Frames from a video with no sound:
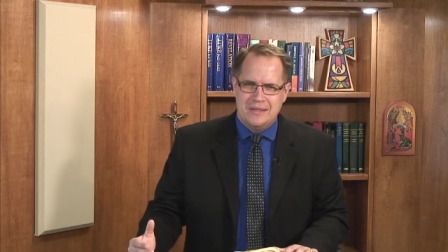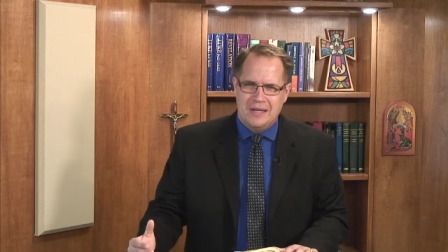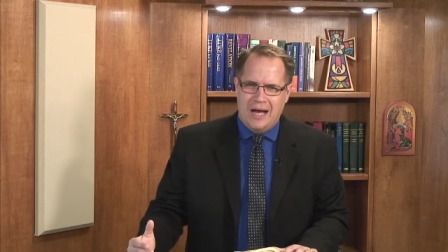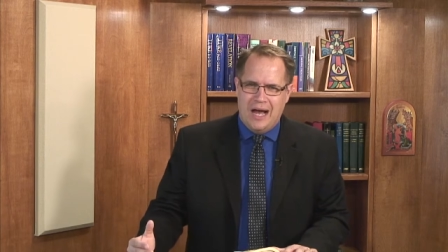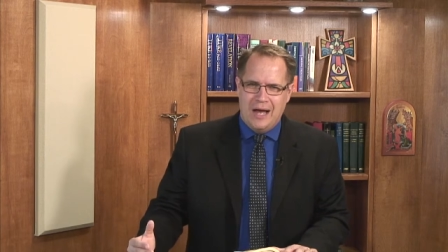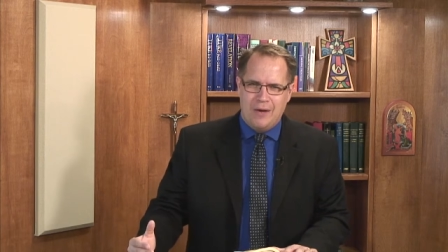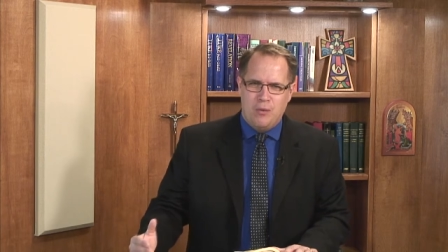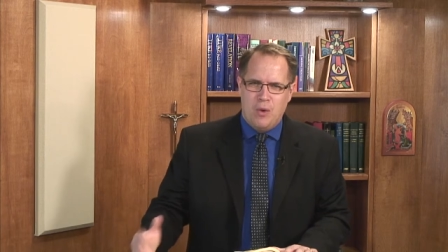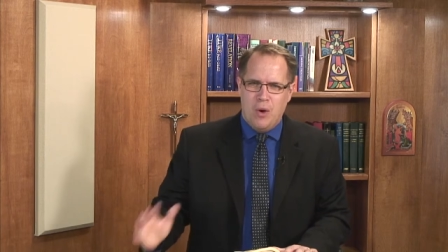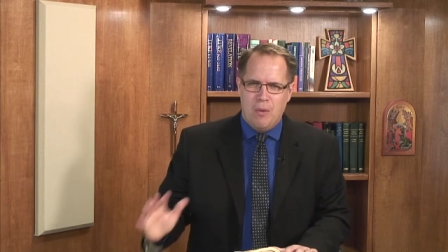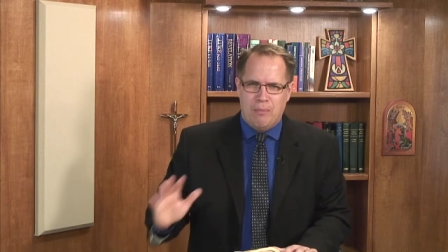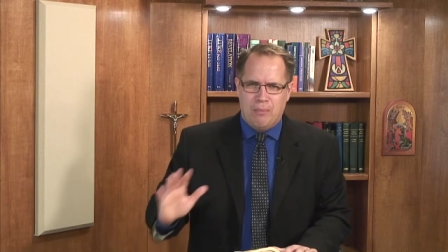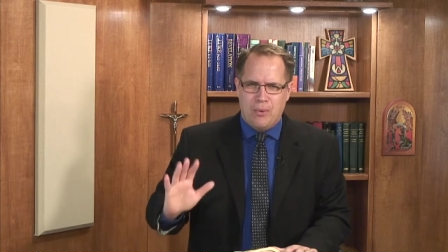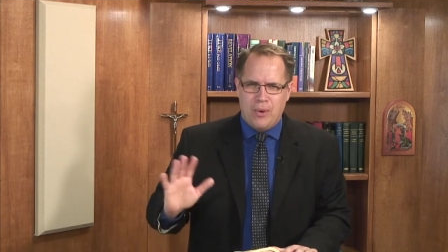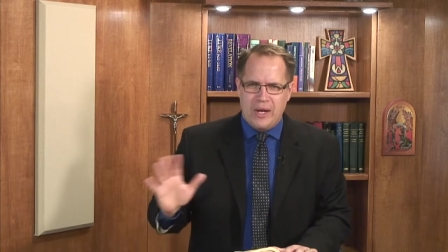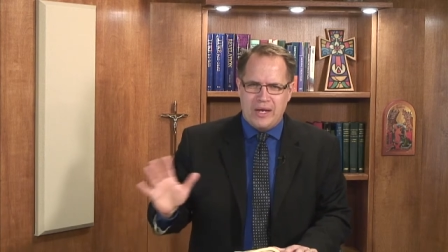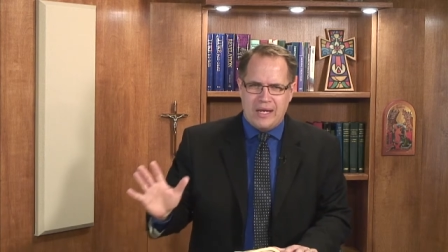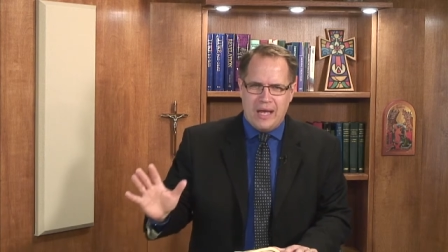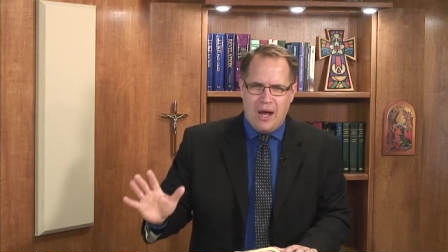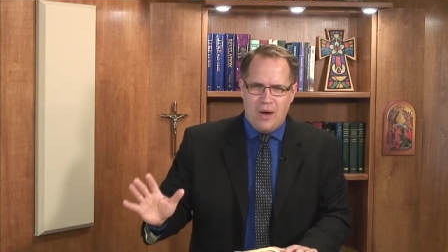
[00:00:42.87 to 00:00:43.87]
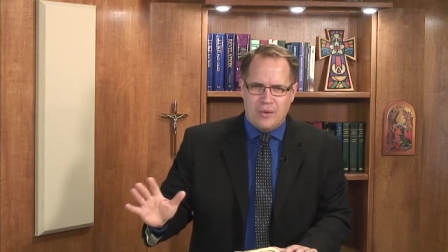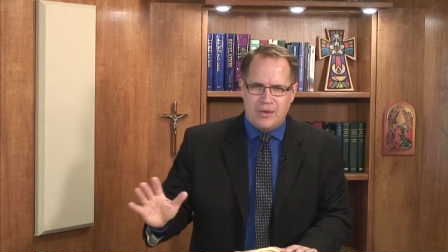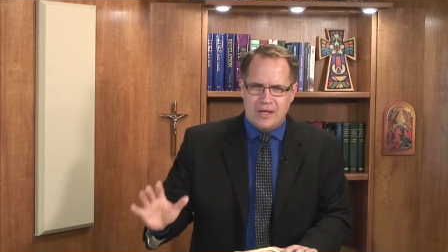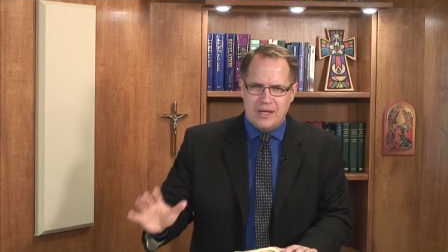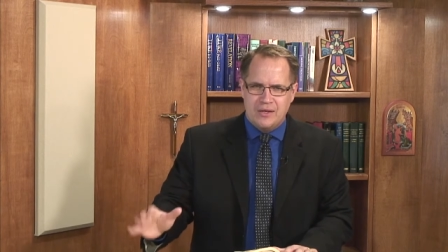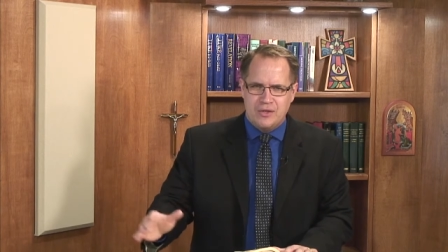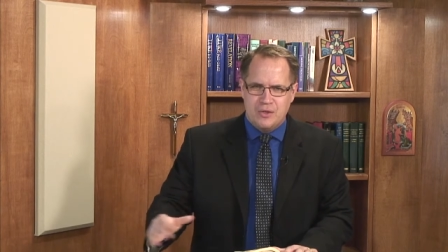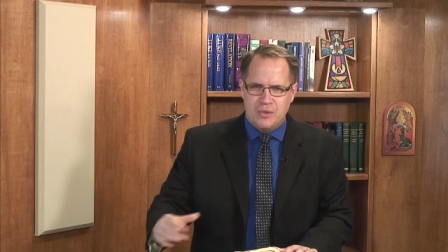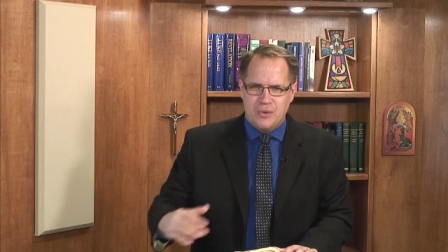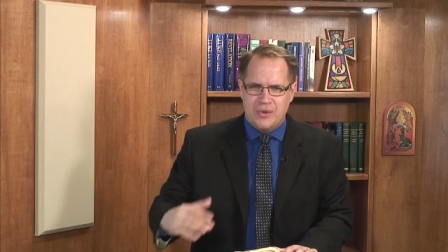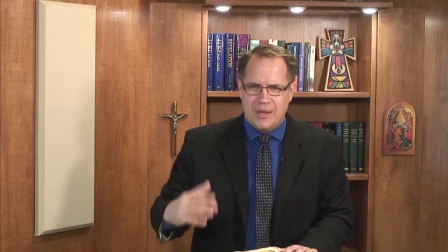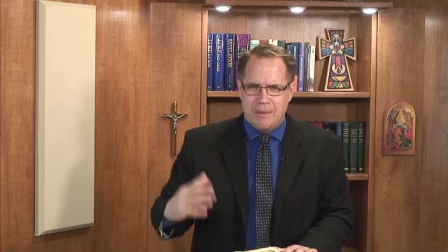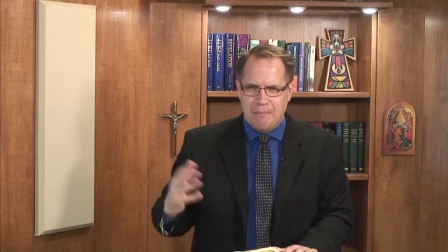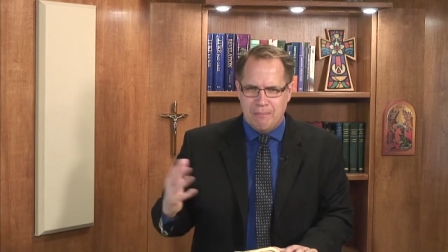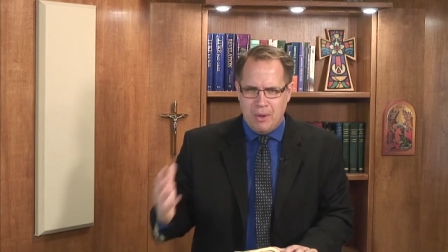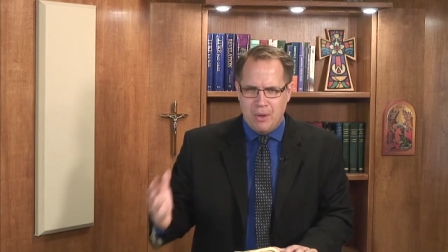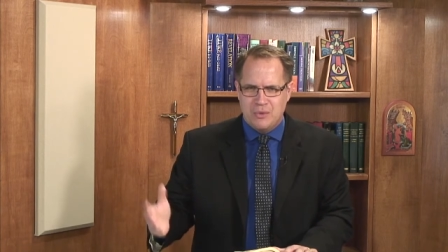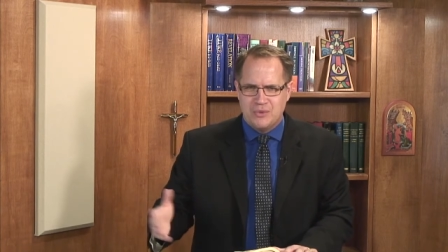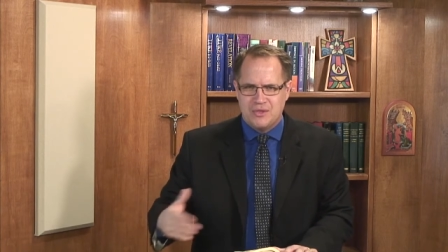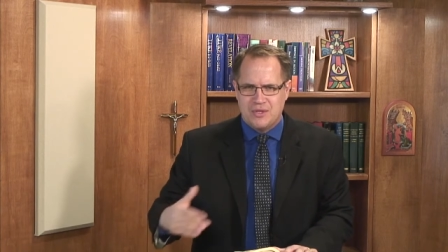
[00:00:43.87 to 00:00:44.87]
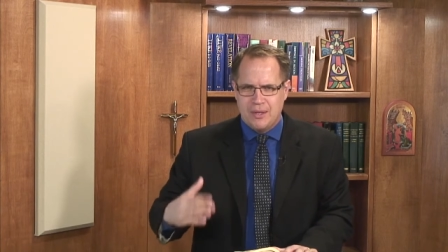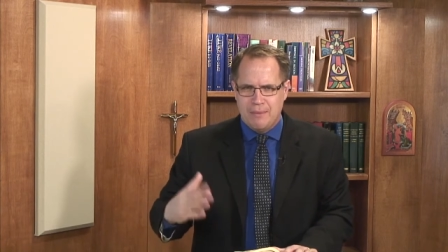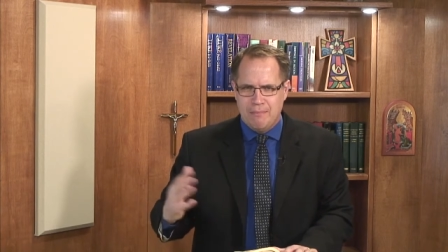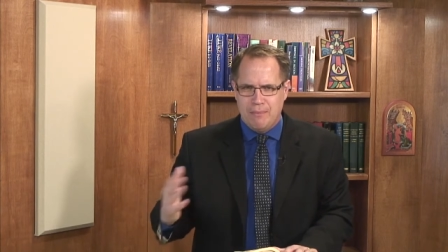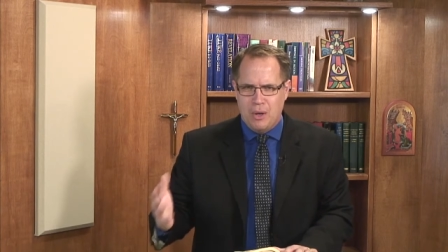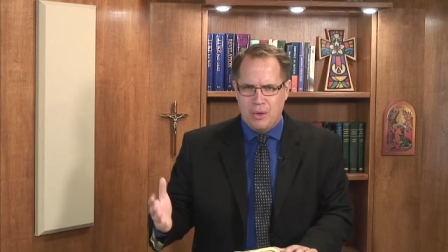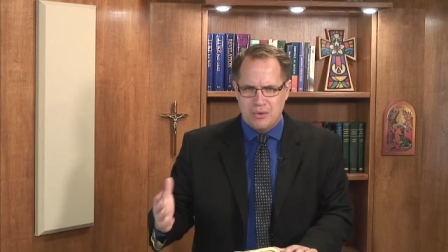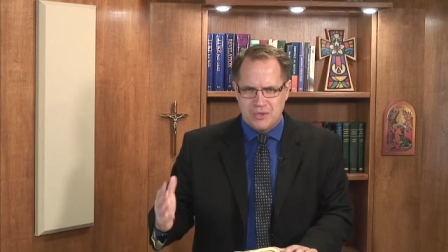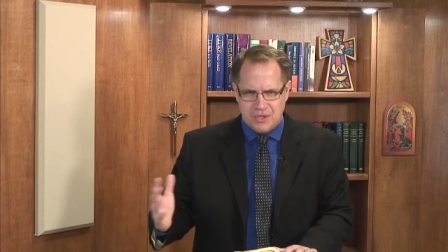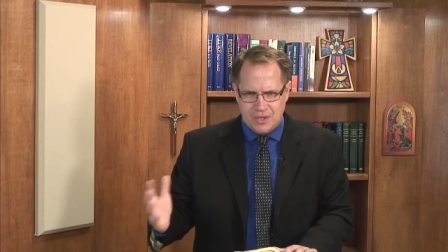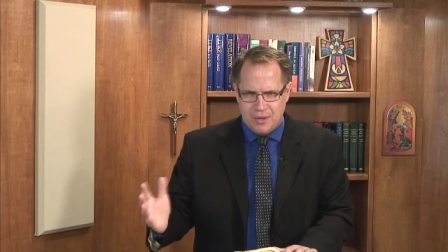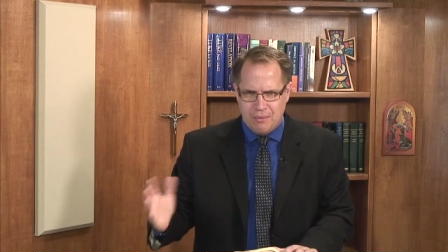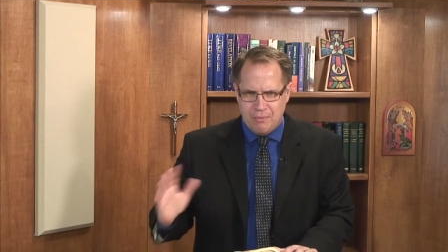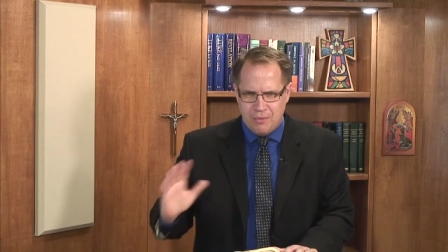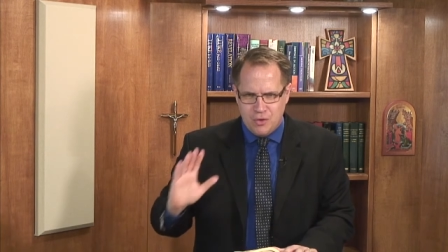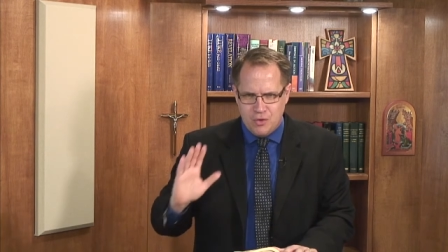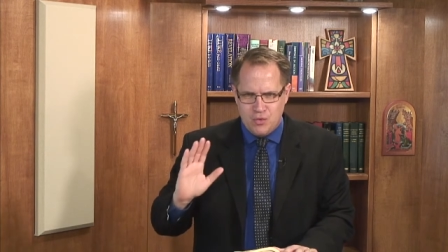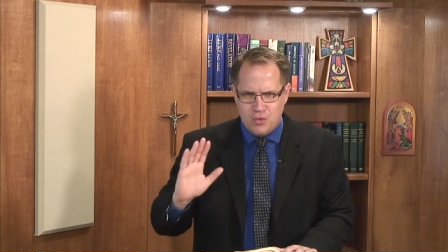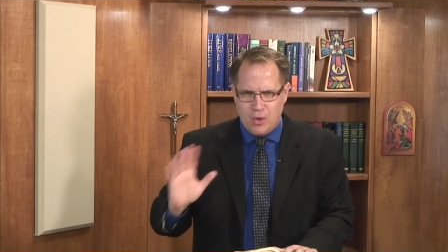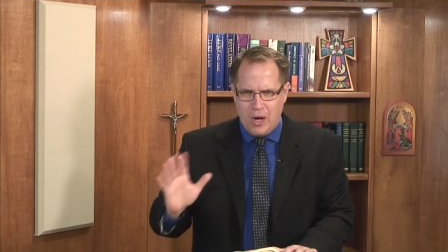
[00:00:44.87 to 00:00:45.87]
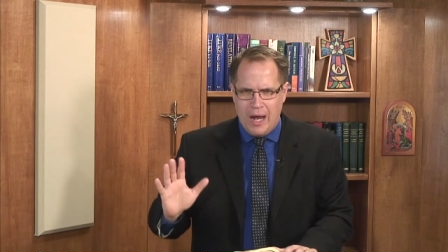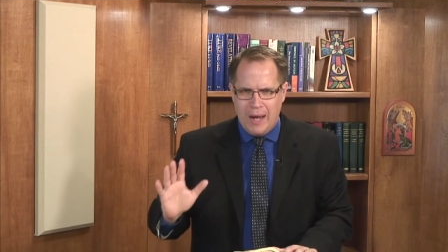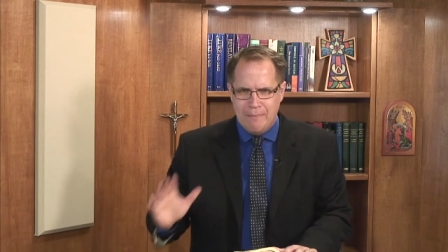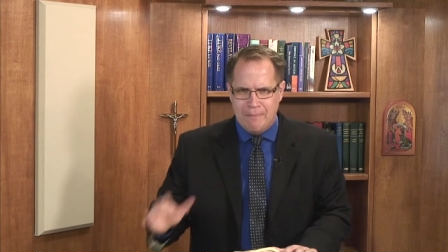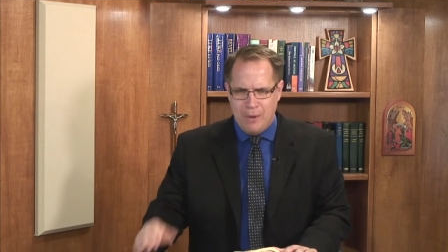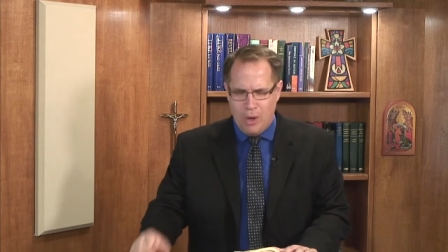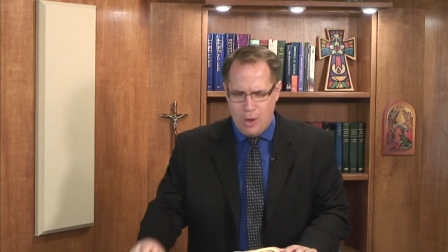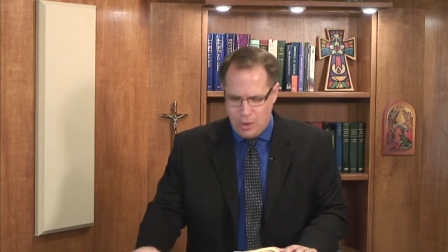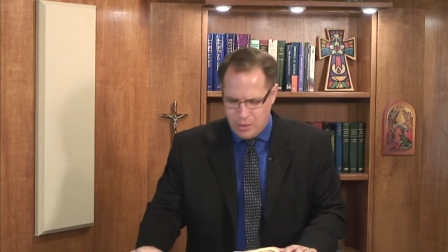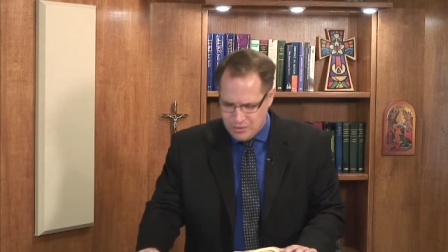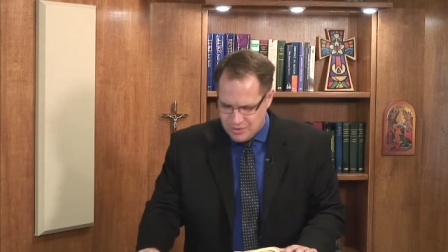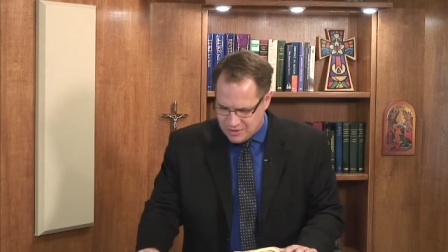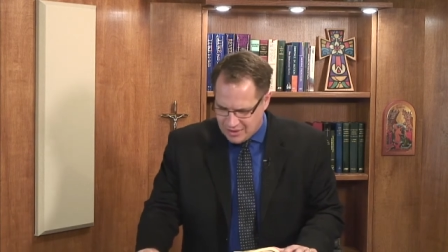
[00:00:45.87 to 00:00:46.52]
I won't break out into them bones, them bones, them dry bones.